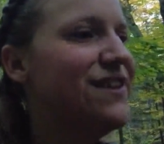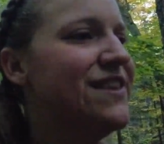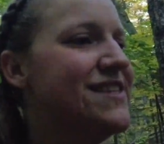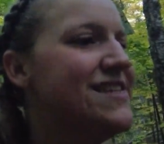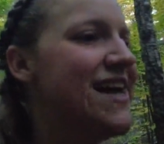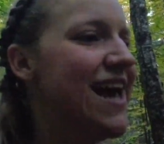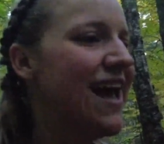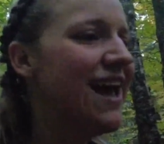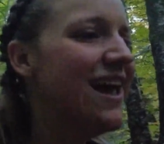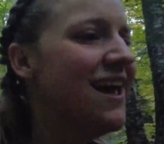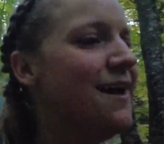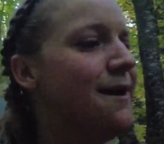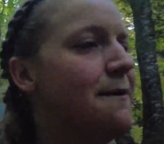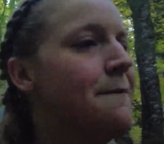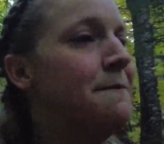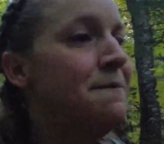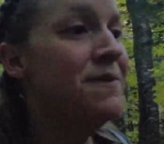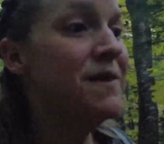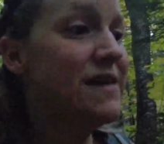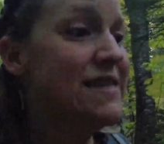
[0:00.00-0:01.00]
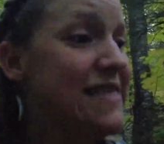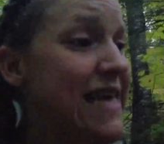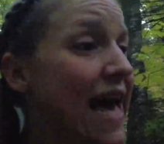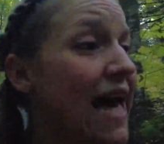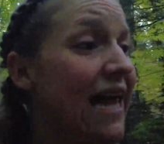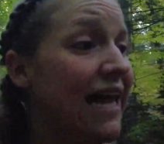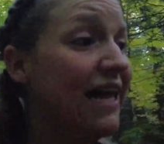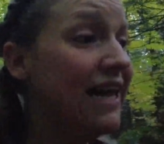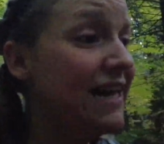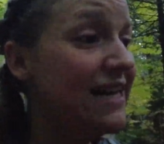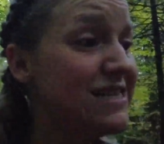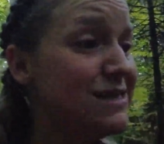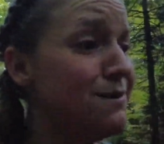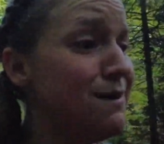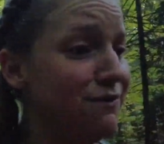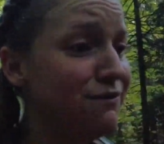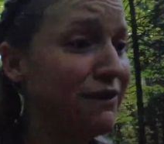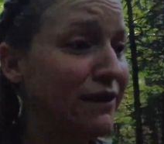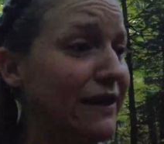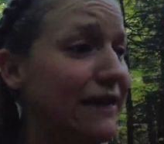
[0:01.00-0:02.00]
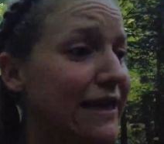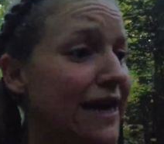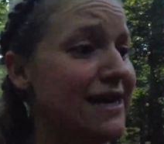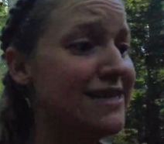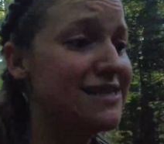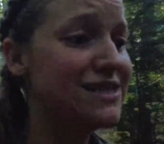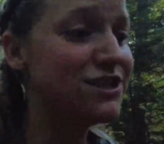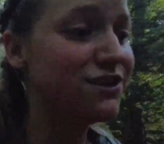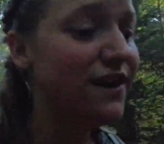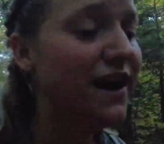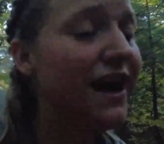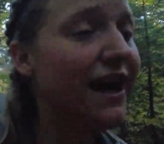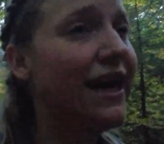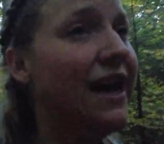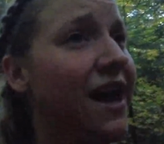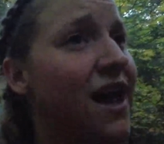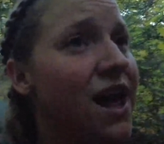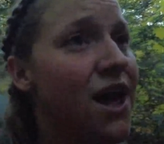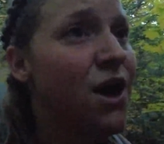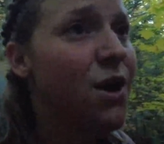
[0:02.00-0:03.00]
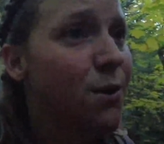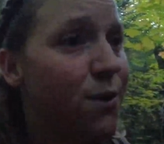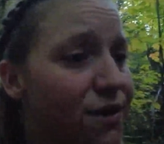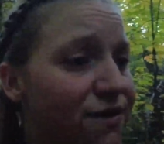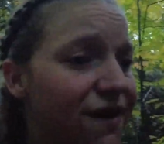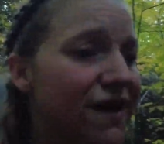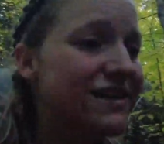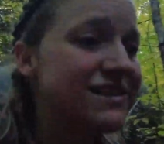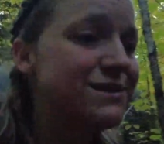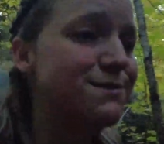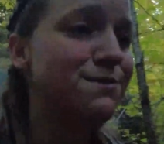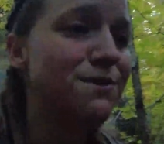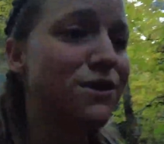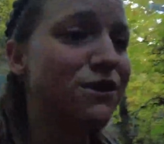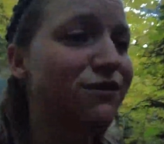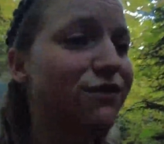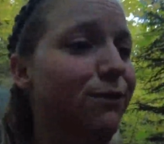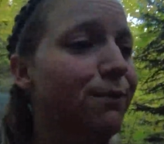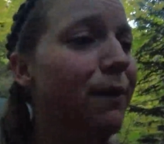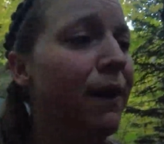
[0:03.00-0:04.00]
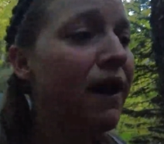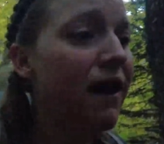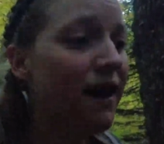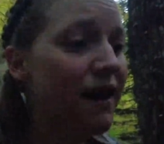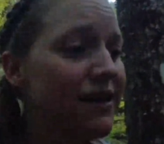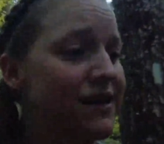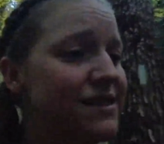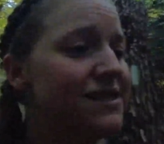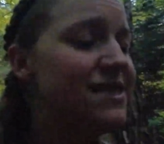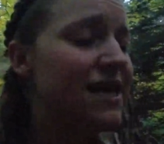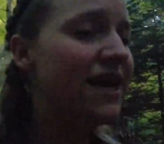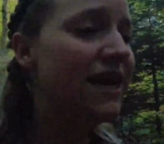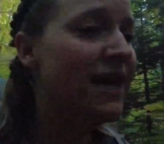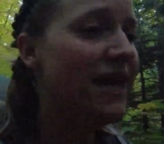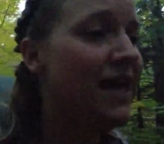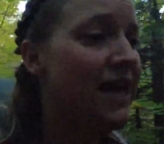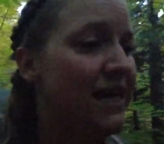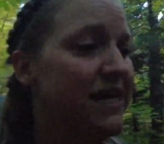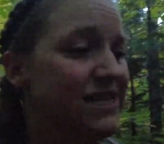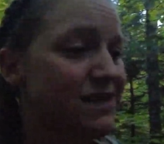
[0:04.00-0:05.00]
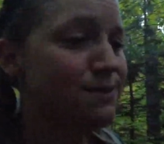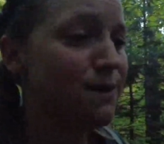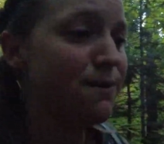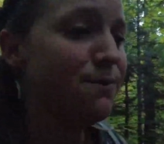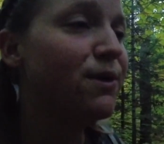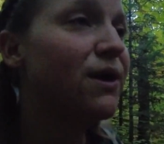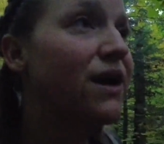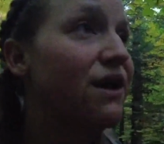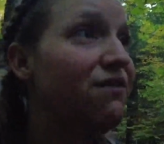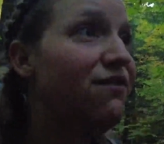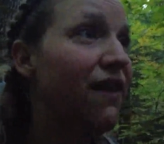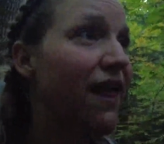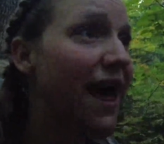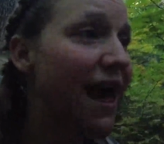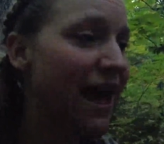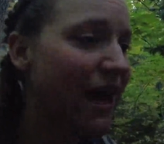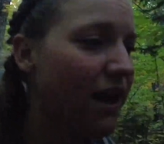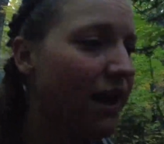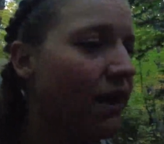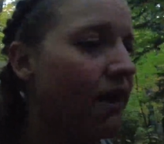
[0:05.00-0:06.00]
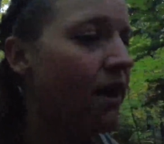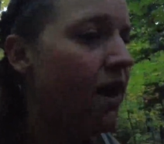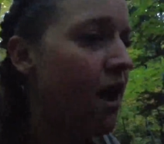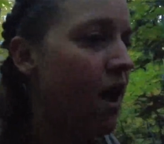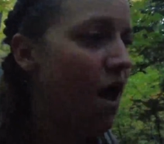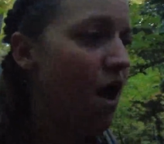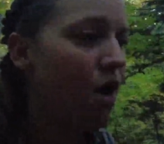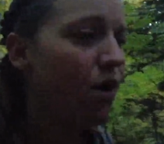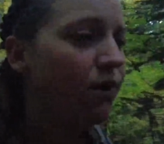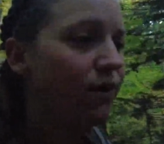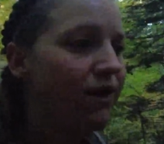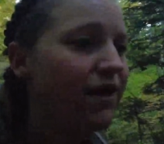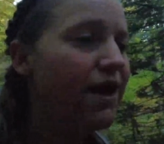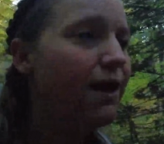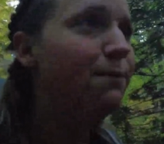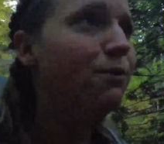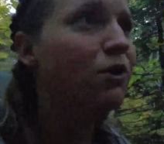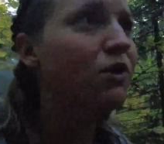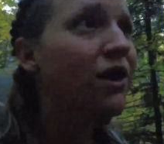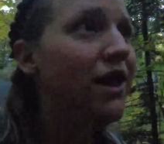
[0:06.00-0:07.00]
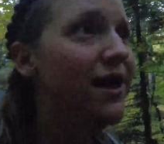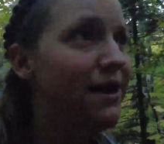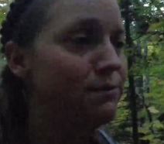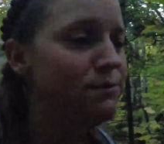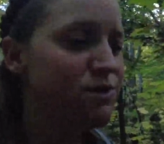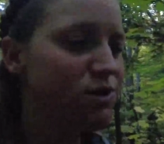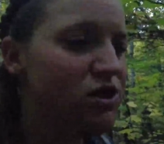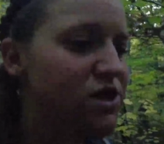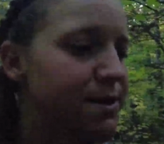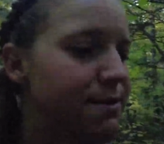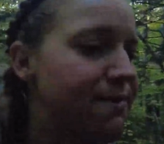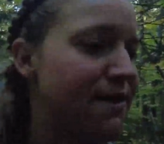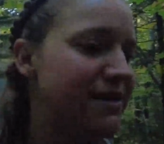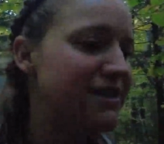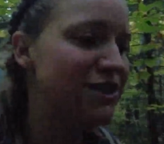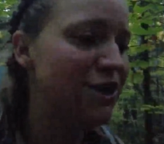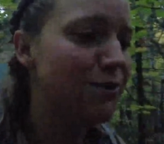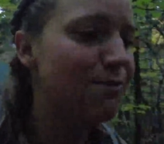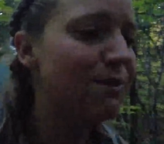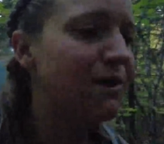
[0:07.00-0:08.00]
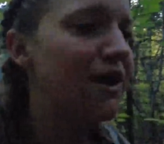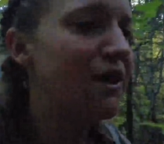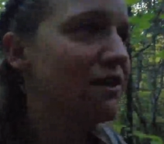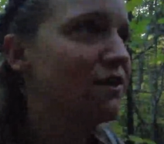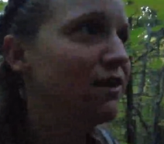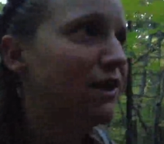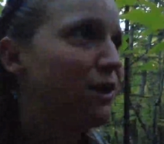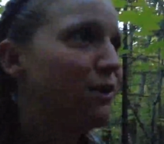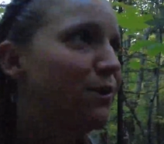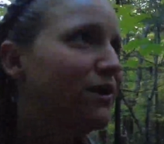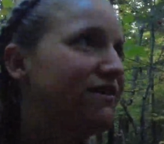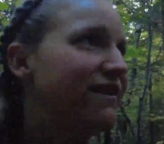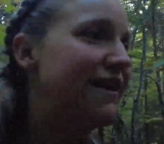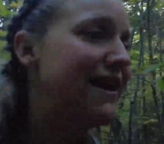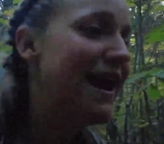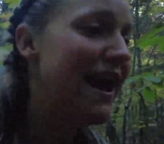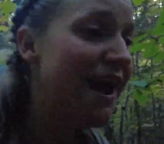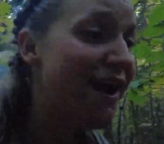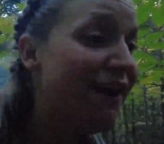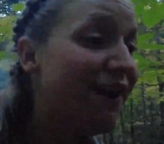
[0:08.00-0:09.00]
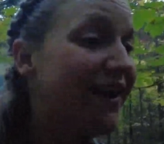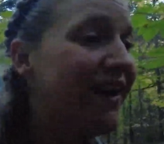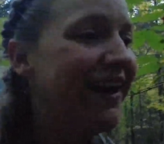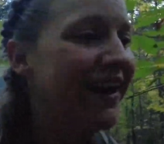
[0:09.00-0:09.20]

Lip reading: the day is that it's been really nice terrain. We've had some beautiful ponds. It's been pretty flat. Only a couple climbs, which I'm about to go up another little one right now.